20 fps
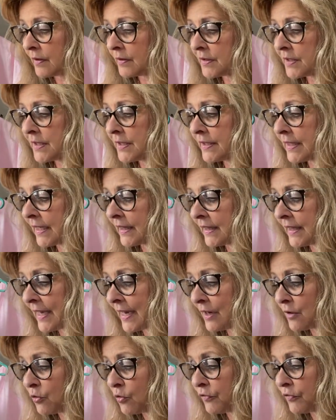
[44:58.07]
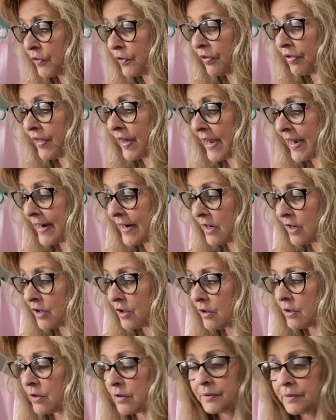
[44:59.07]
Set that over
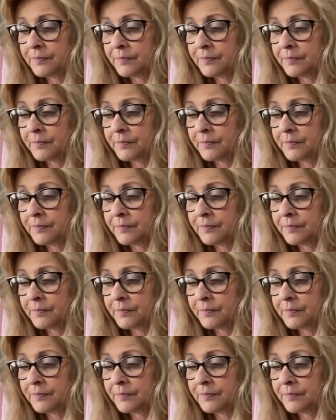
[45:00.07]
there.